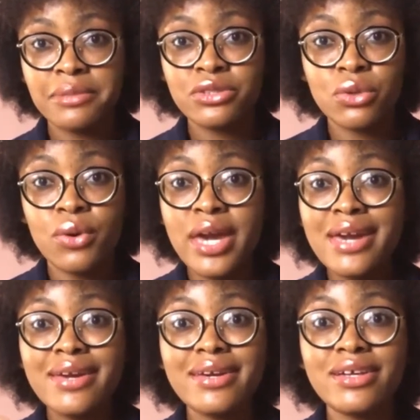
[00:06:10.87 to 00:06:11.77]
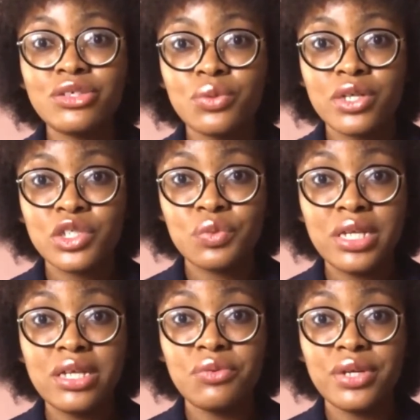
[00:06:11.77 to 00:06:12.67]
So it was
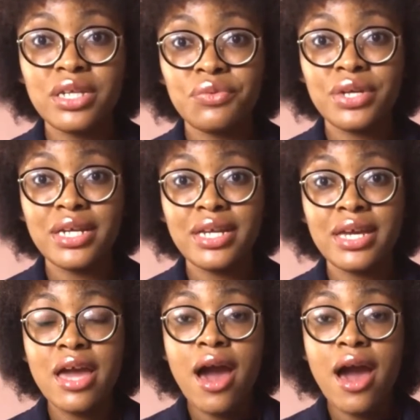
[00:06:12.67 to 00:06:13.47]
really, really, really